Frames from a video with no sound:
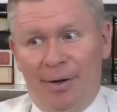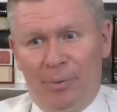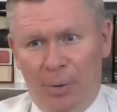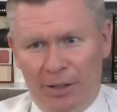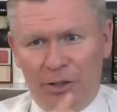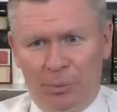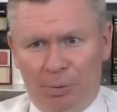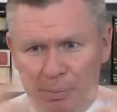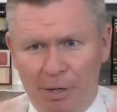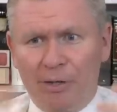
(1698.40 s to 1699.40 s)
wanted to
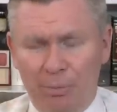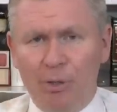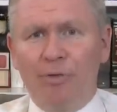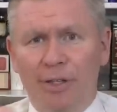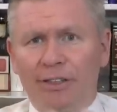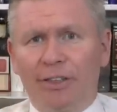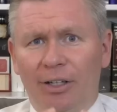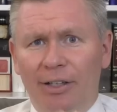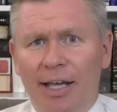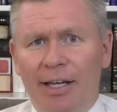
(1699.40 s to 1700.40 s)
premiere the movie in
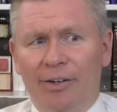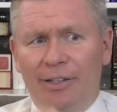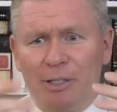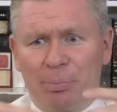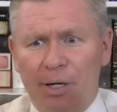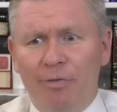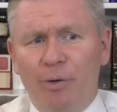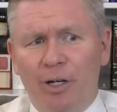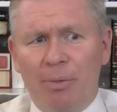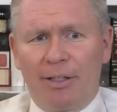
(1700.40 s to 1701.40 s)
Salt Lake, or at least
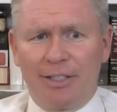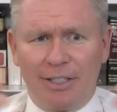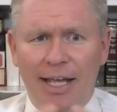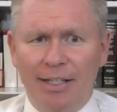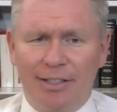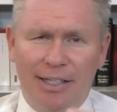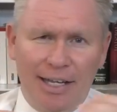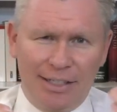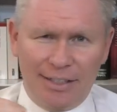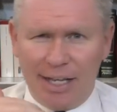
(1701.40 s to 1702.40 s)
preview it among the saints, to
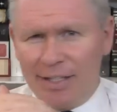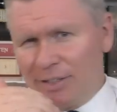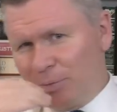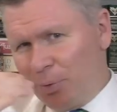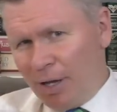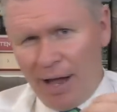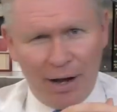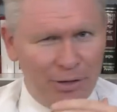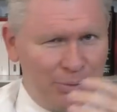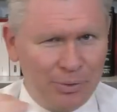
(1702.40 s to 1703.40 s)
get a sense
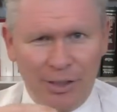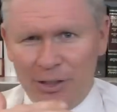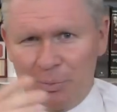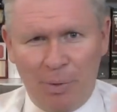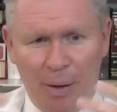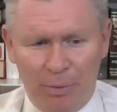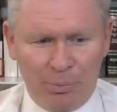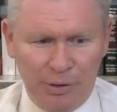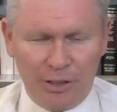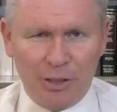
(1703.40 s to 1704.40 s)
how do religious how would
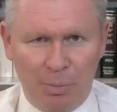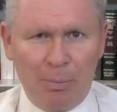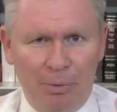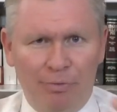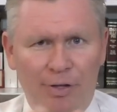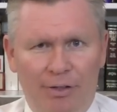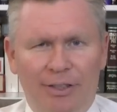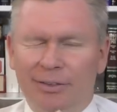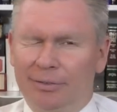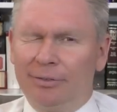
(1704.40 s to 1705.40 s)
religious people feel?
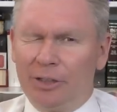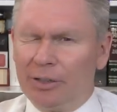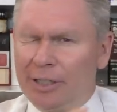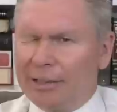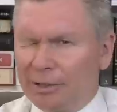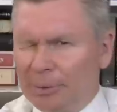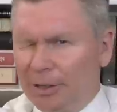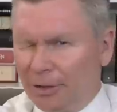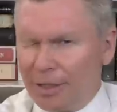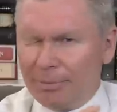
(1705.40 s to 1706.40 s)
Does Charlton Heston really
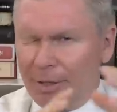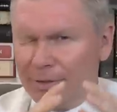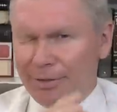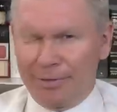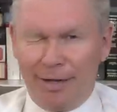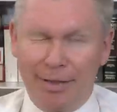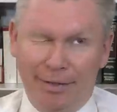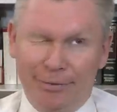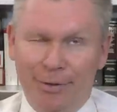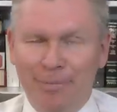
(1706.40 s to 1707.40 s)
look like Moses? I
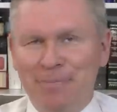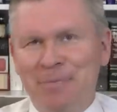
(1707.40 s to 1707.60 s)
think so.